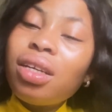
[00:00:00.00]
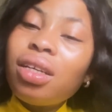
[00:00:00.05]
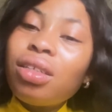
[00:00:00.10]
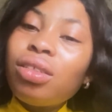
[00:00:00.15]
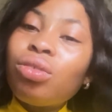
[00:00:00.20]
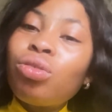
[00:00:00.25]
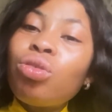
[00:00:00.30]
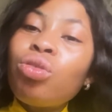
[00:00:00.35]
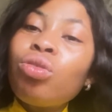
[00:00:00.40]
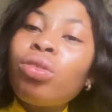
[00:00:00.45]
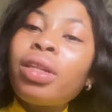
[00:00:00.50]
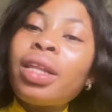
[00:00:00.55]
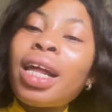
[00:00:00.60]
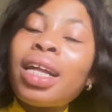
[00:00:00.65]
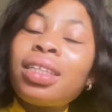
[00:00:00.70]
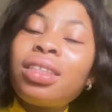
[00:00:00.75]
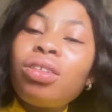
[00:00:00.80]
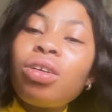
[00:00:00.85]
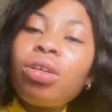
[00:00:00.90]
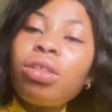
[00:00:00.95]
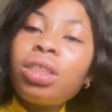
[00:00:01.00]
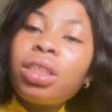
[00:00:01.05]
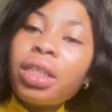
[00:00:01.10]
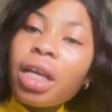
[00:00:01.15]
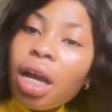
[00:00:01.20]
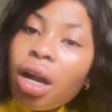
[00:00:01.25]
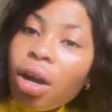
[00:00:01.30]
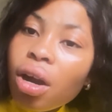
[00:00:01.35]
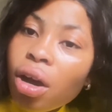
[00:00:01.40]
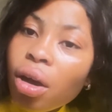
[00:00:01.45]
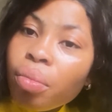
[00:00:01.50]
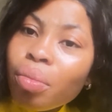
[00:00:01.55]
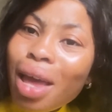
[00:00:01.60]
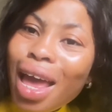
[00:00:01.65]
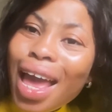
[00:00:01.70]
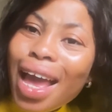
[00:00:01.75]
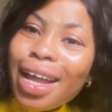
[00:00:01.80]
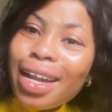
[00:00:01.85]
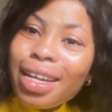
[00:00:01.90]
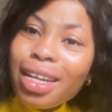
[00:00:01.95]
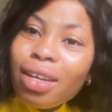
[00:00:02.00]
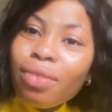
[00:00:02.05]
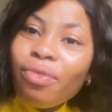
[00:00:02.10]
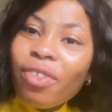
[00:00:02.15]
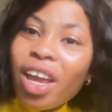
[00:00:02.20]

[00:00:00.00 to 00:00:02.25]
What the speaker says: glutathione serum, any